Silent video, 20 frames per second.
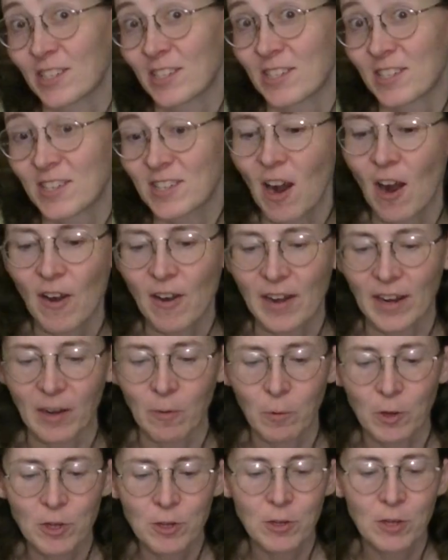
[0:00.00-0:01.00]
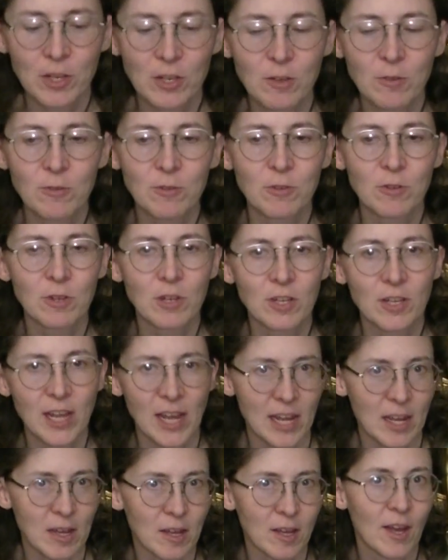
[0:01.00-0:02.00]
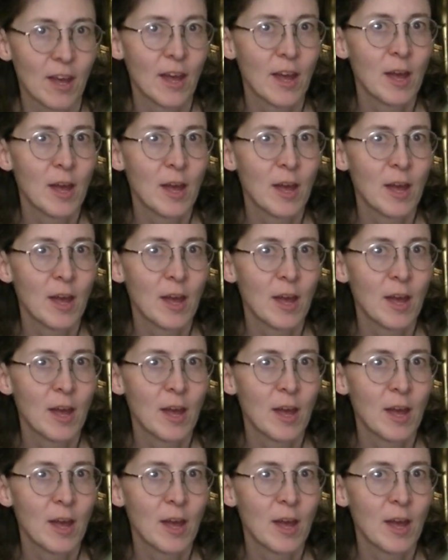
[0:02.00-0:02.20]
starting, what you can do is you can take